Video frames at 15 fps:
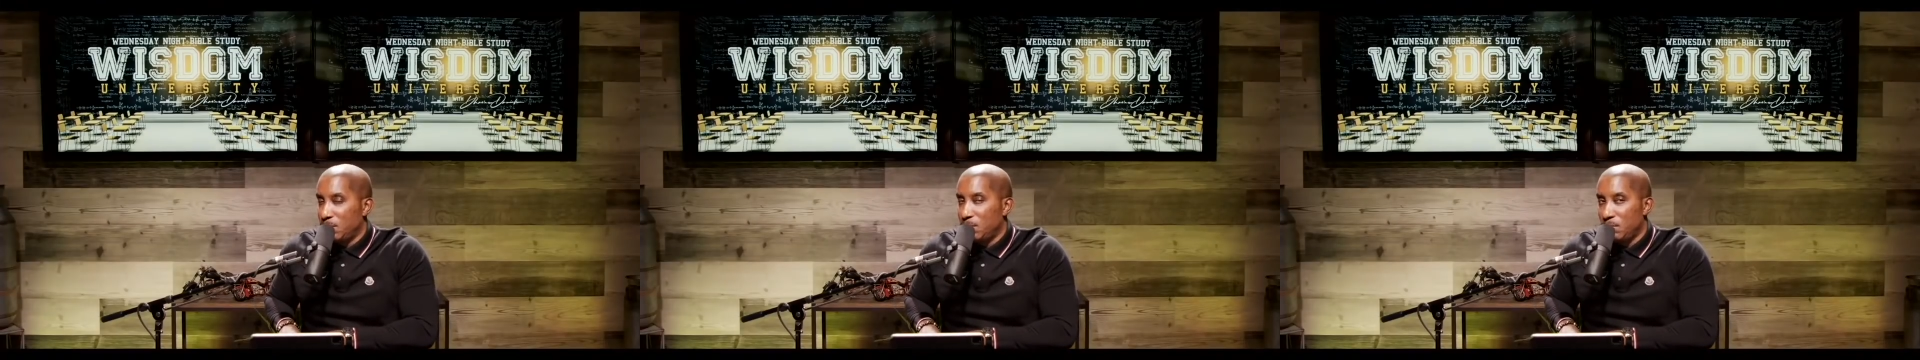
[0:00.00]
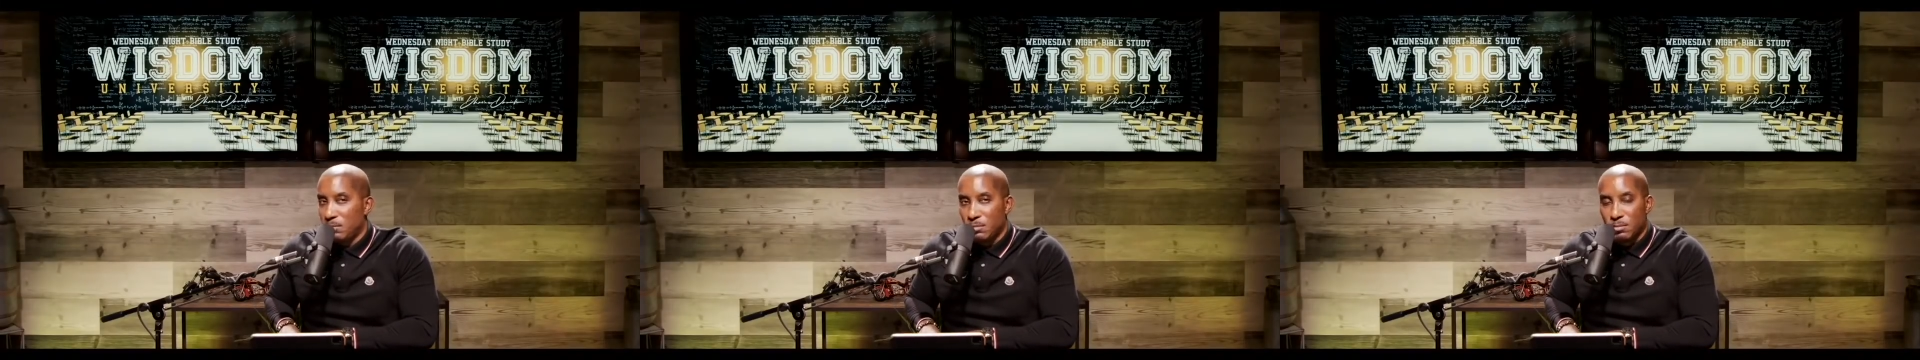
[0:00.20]

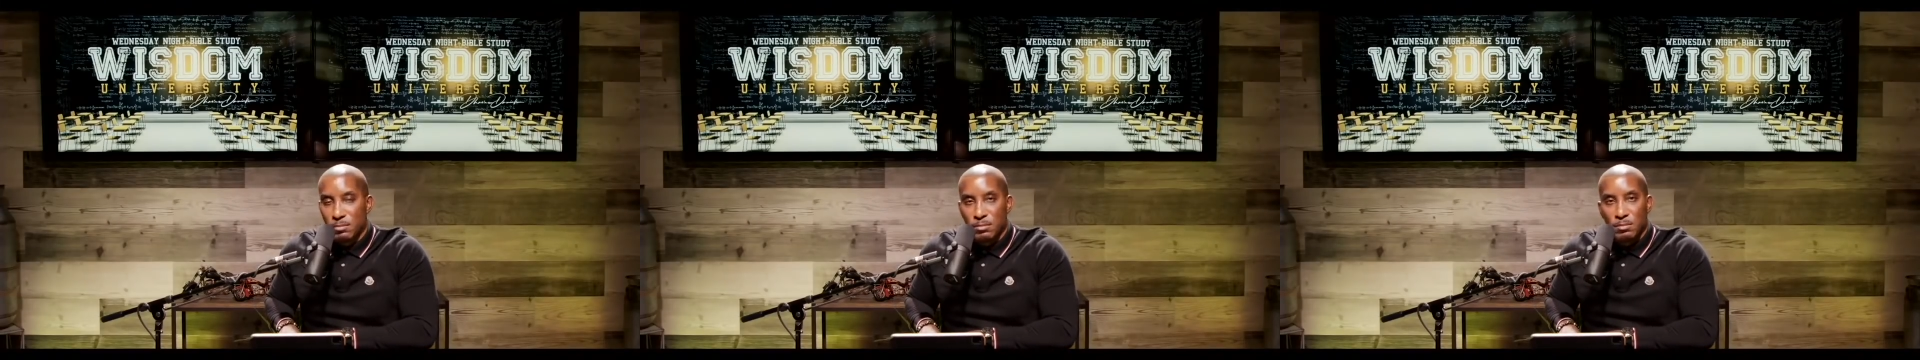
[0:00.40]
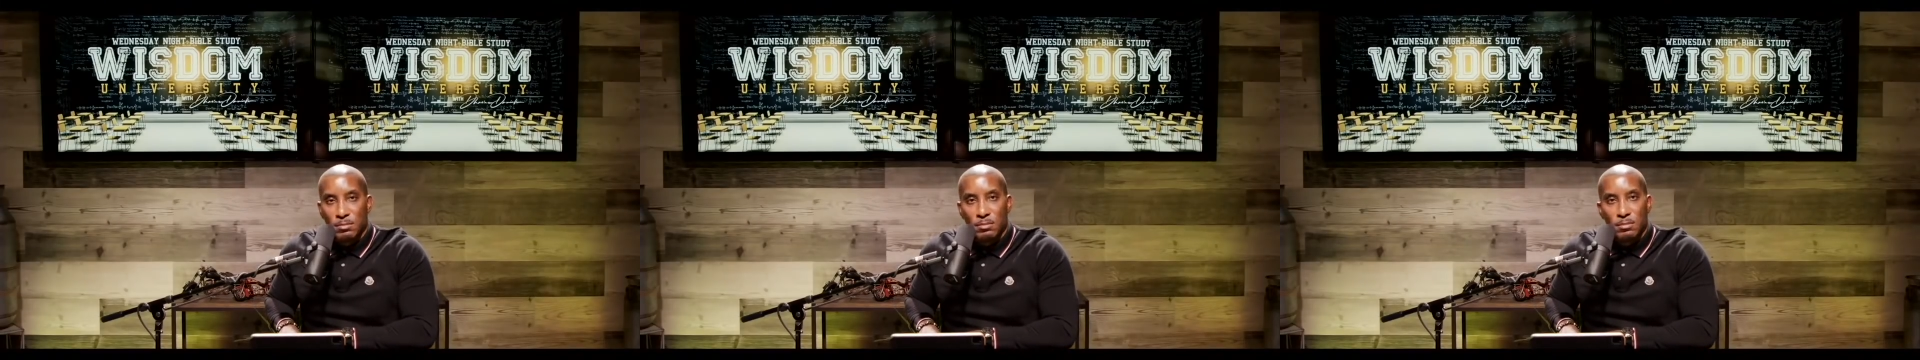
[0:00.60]

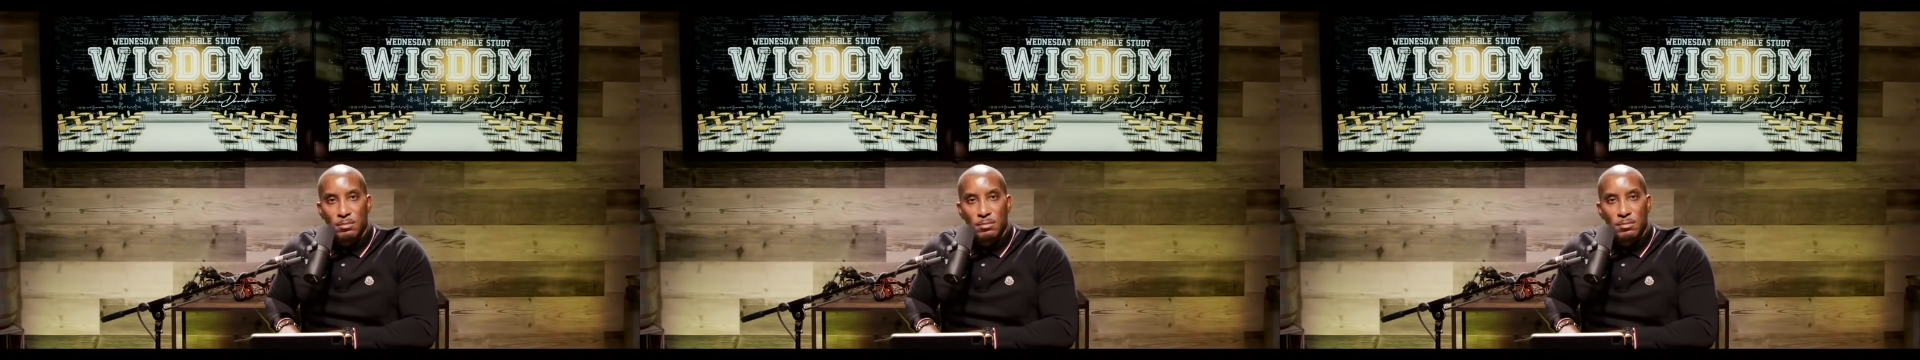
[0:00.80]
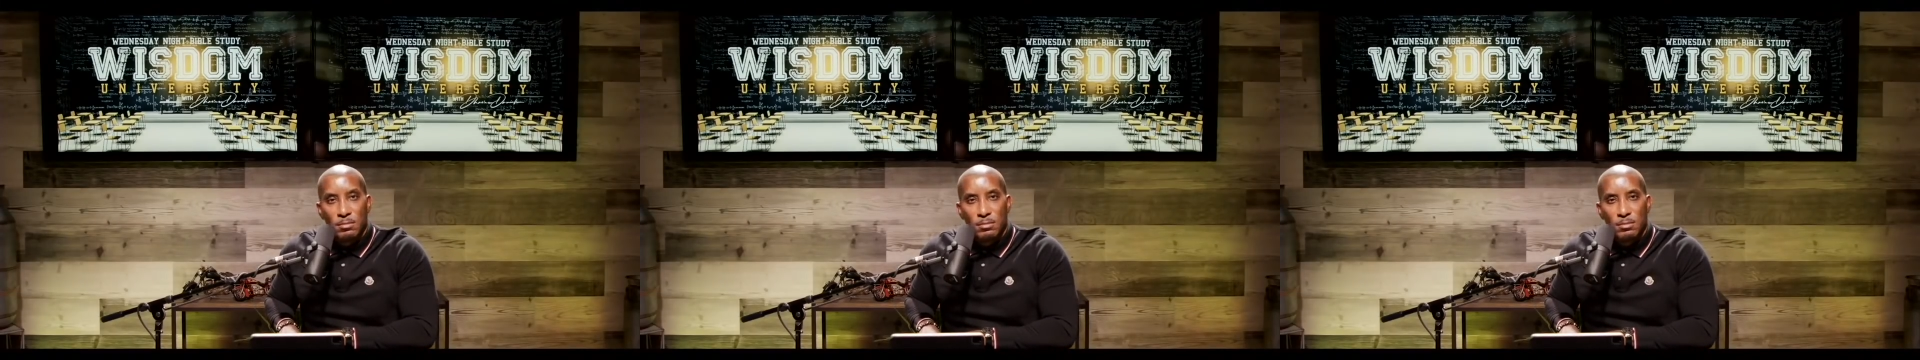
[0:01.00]

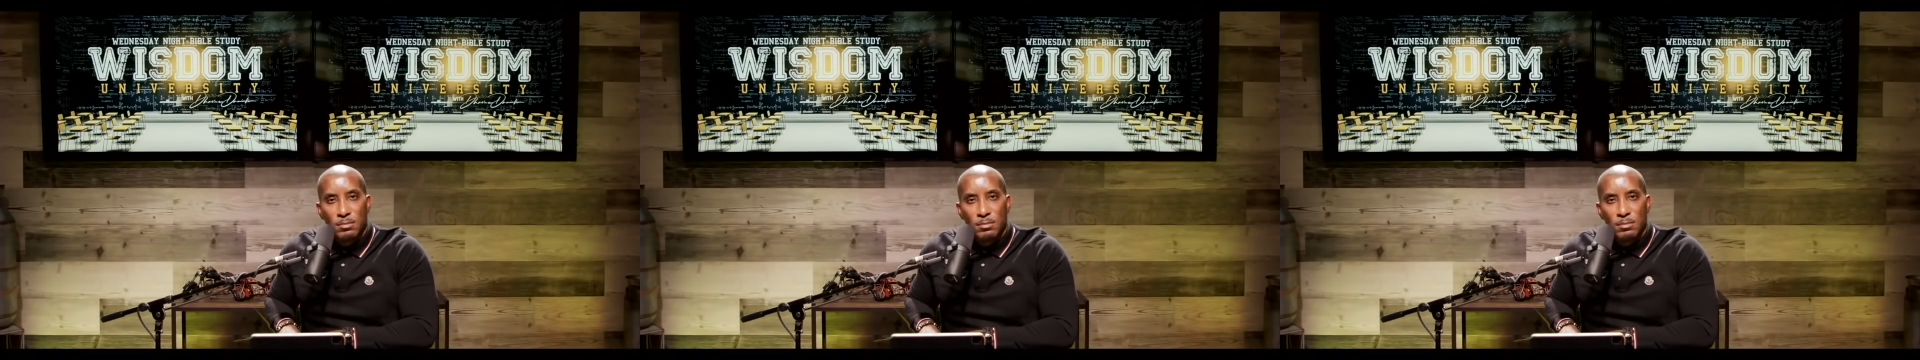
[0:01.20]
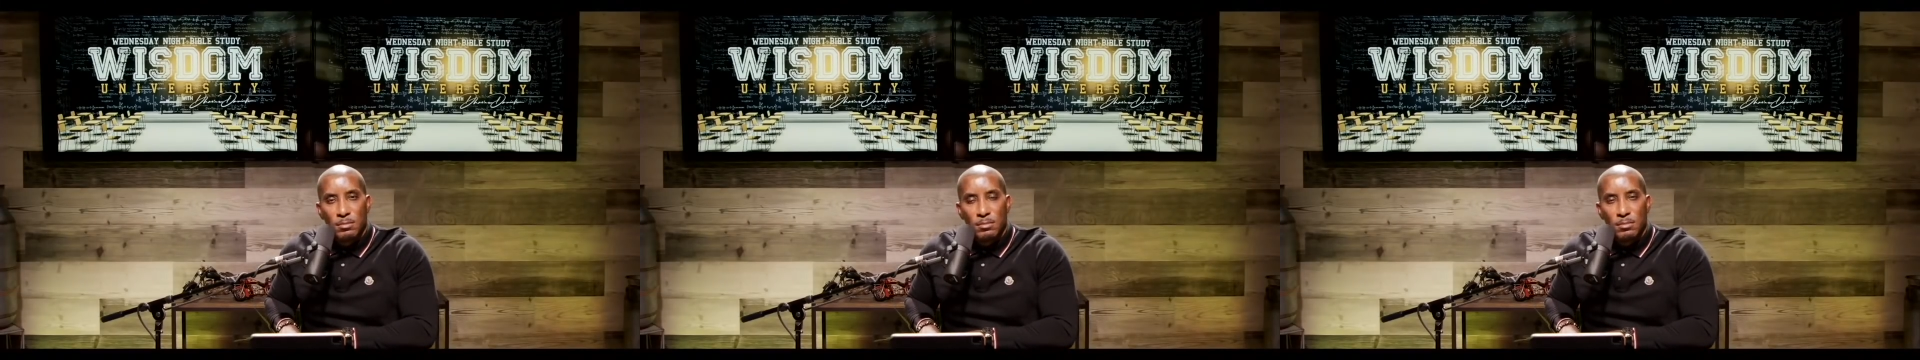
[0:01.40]

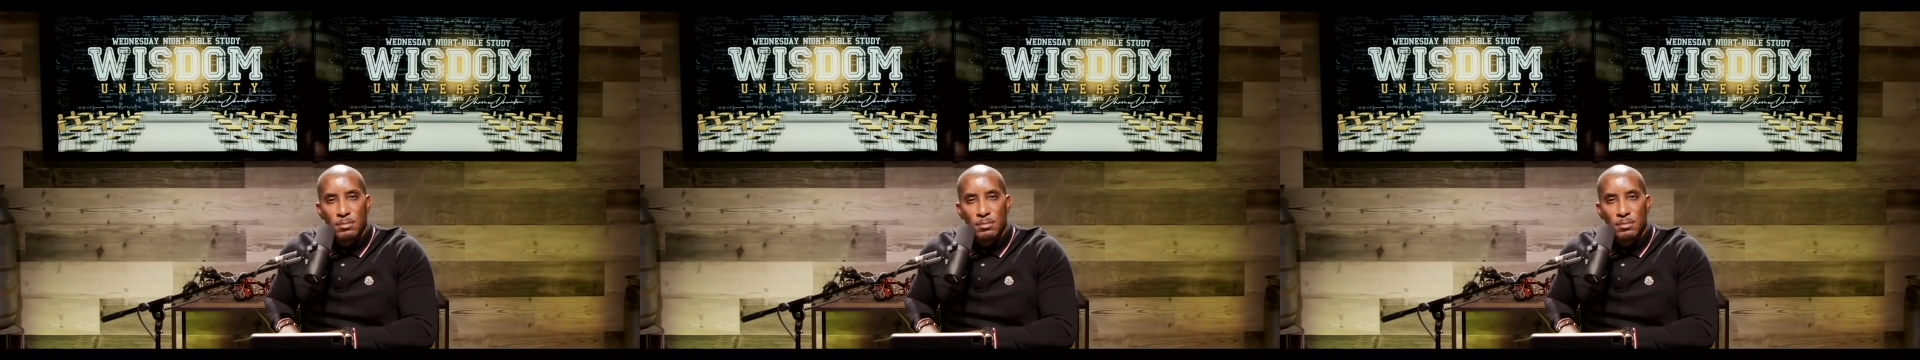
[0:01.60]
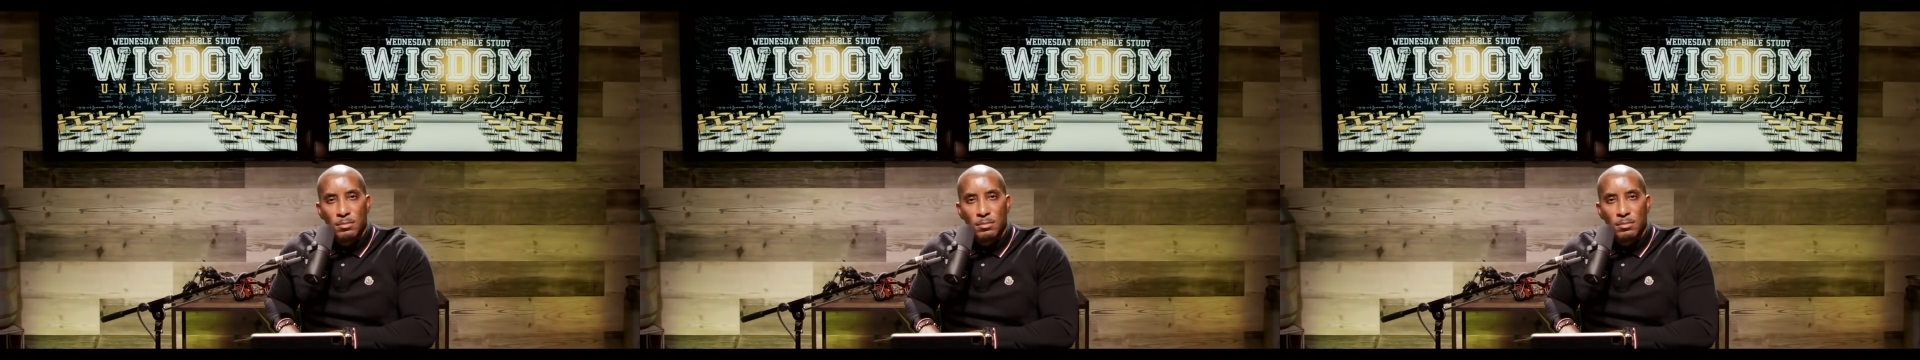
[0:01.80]
No one is speaking in this clip.